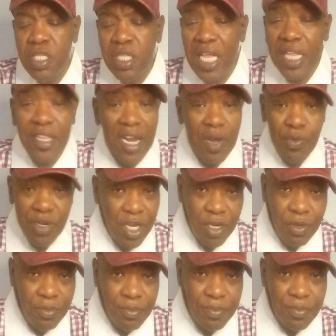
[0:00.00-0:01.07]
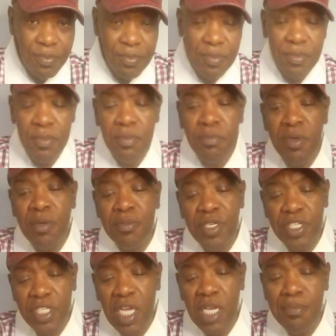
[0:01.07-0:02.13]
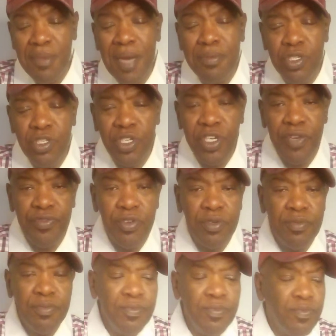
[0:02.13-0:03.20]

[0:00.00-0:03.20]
Not that I would know, but I'm just saying mobsters are different.